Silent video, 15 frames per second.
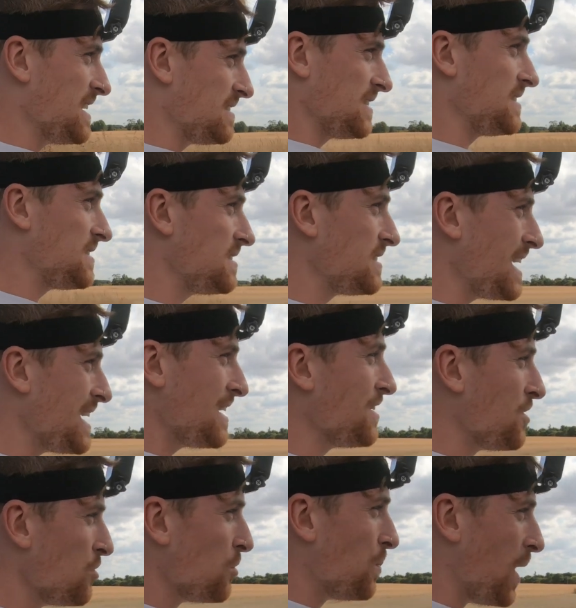is a
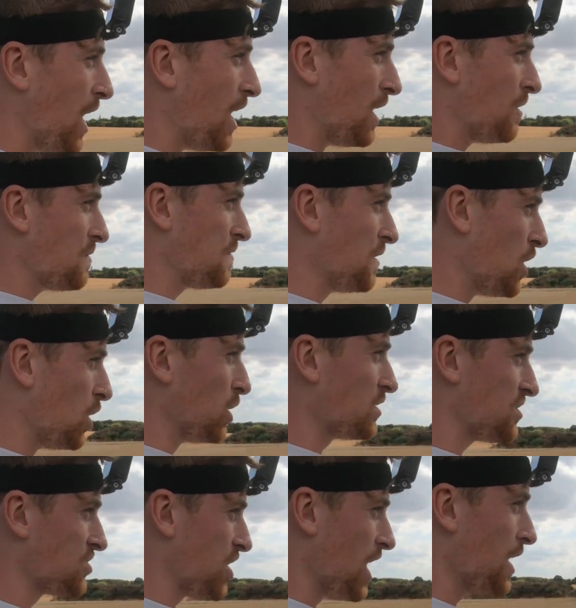single pot
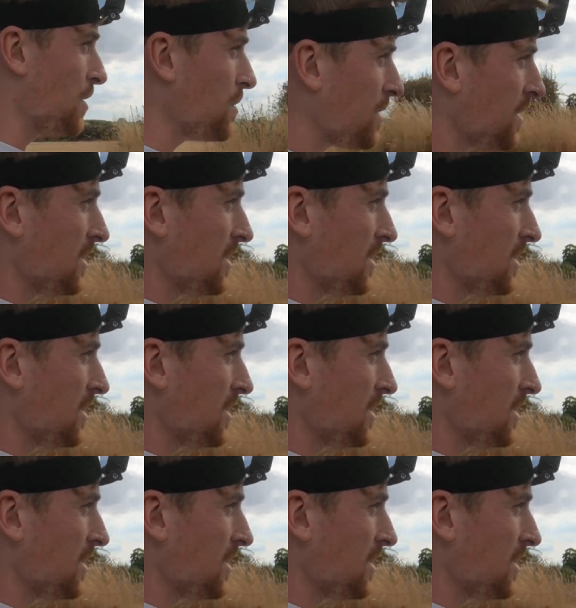4-stroke,